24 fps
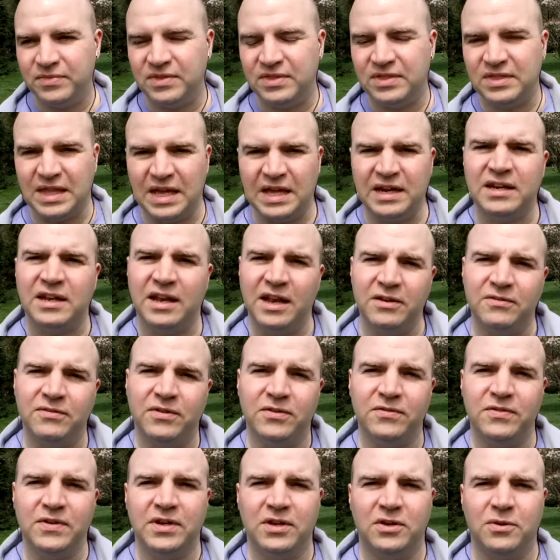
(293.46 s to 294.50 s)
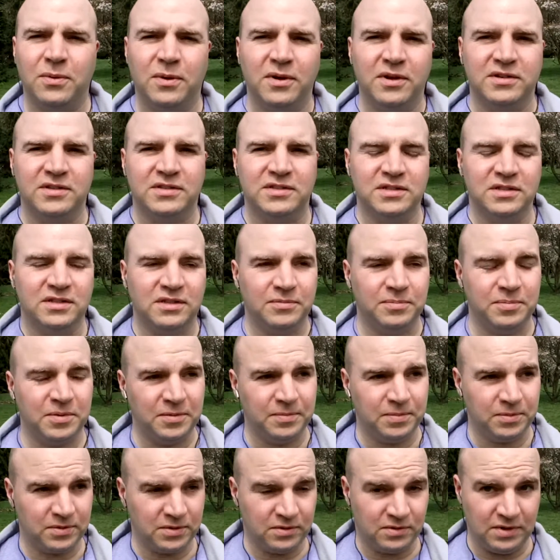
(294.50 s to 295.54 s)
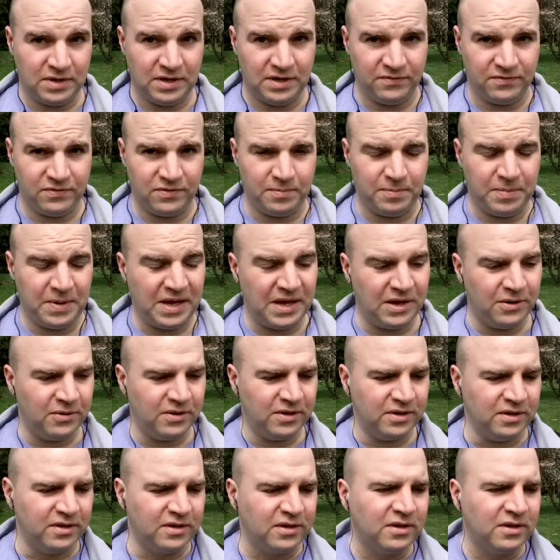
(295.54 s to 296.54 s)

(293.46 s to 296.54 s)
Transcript: that level of inequality, that people don't have the power